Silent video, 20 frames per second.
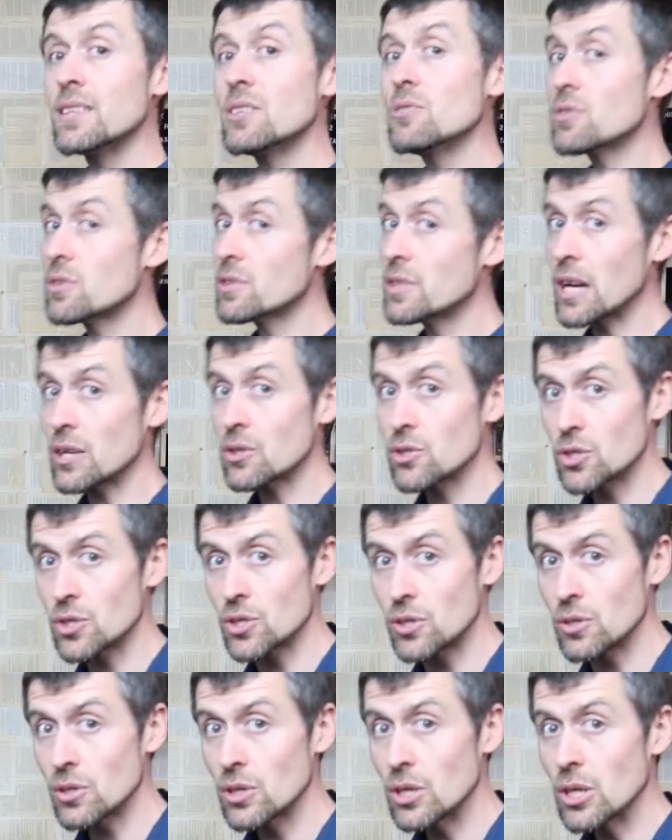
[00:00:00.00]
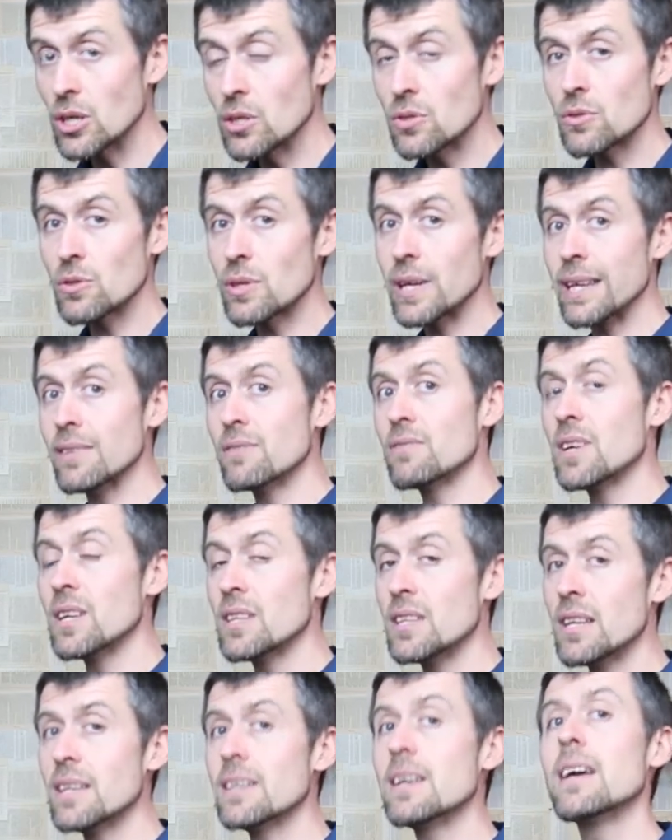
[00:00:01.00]
an introduction. So get
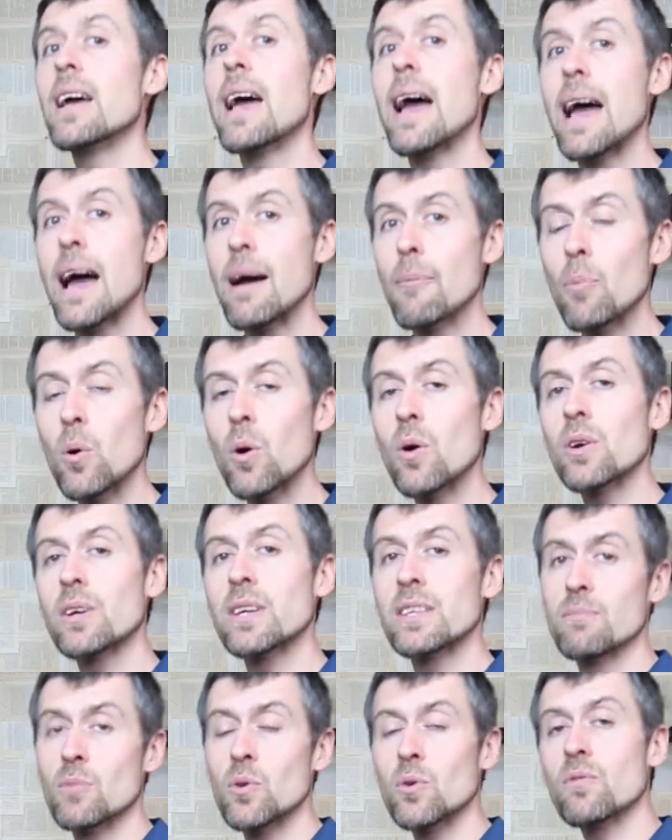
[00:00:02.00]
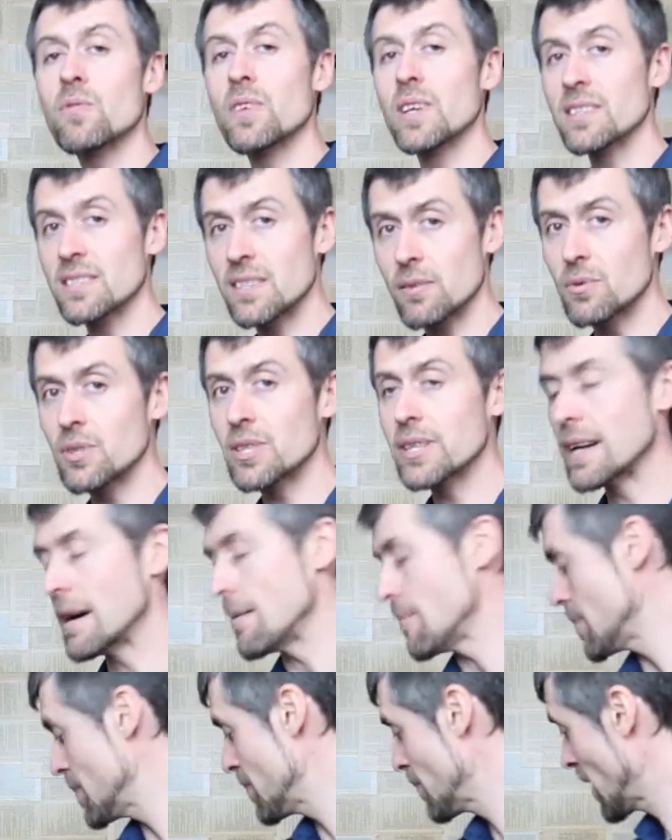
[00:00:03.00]
ready, more, more things that will come.